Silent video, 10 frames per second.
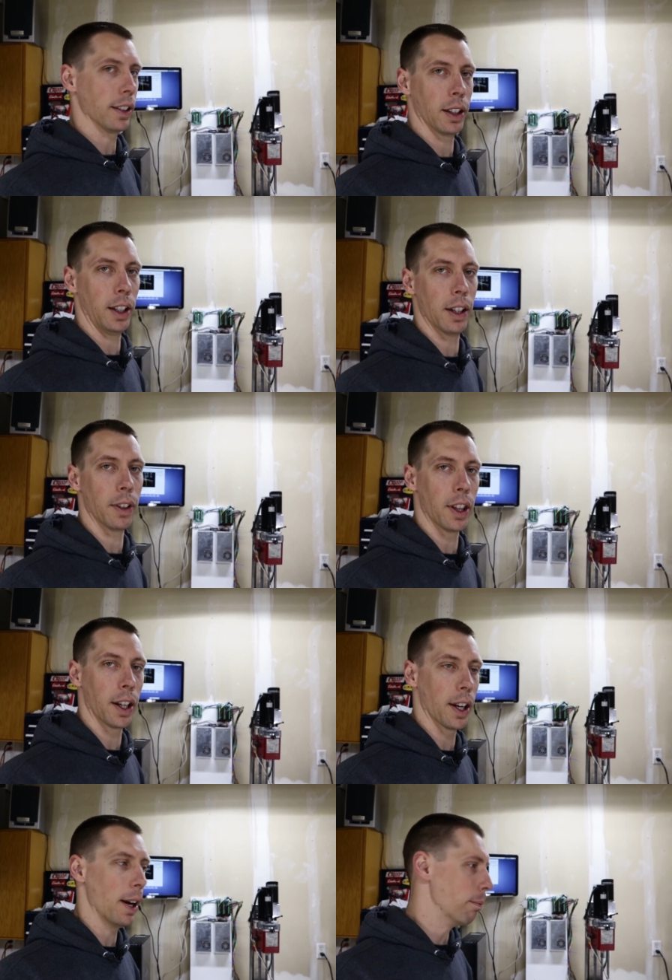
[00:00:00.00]
and clean
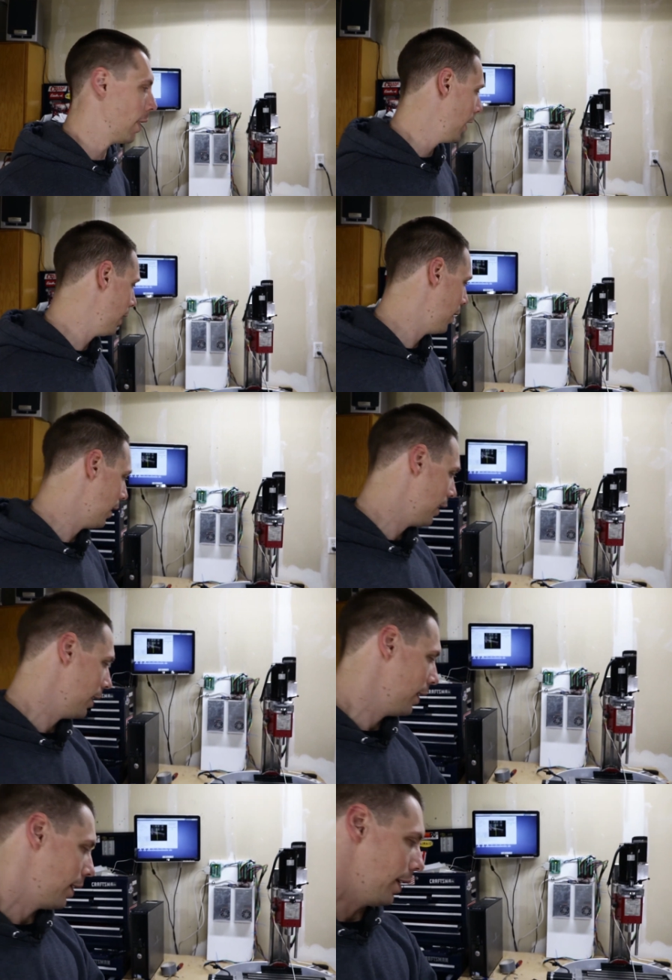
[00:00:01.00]
everything up.
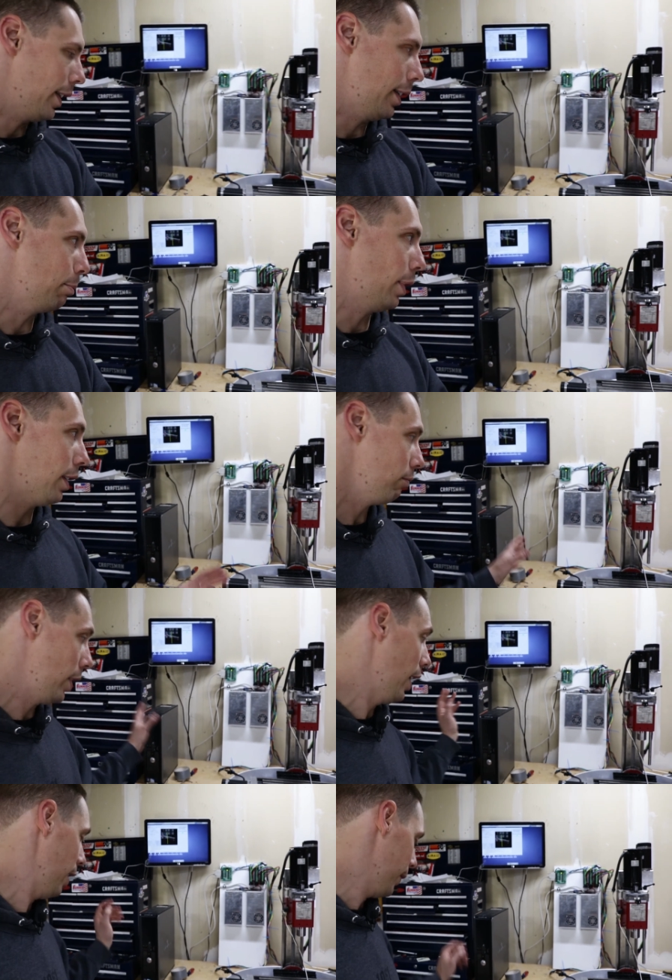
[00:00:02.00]
Um, but
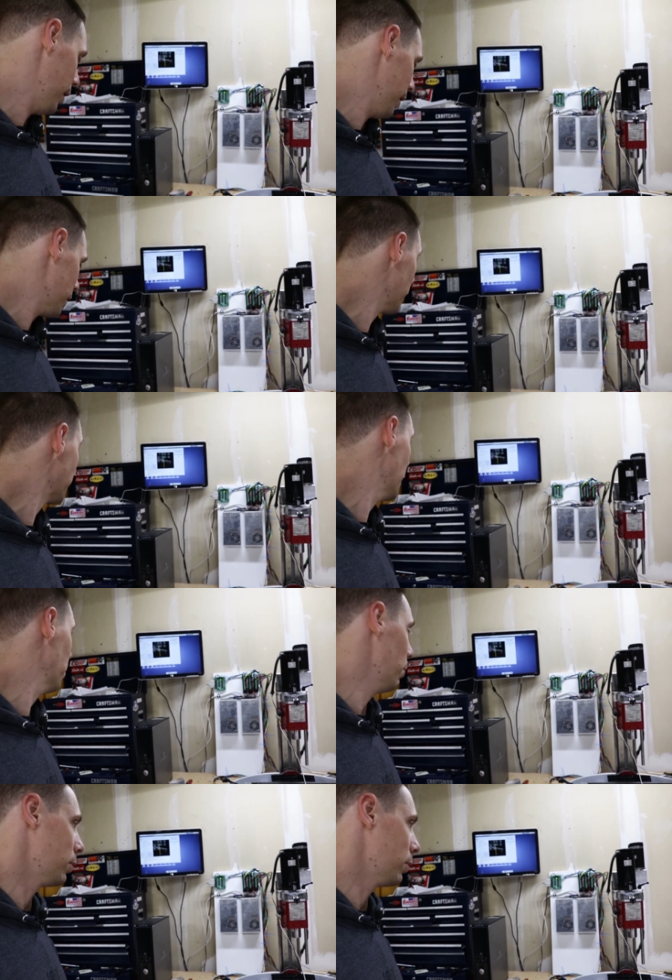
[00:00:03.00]
yeah, everything's hooked up,